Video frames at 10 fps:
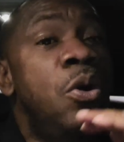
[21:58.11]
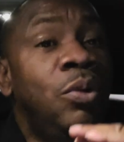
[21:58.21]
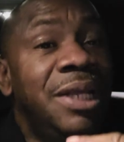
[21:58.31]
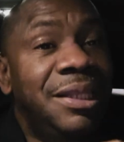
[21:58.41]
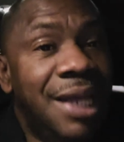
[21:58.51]

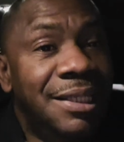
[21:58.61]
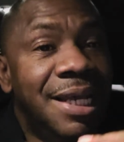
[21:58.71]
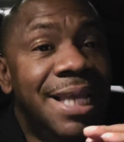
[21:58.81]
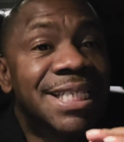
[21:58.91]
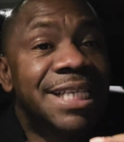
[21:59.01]
Only then
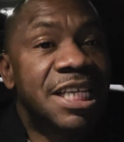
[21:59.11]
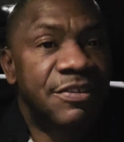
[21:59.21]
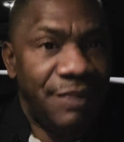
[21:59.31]
did he say it is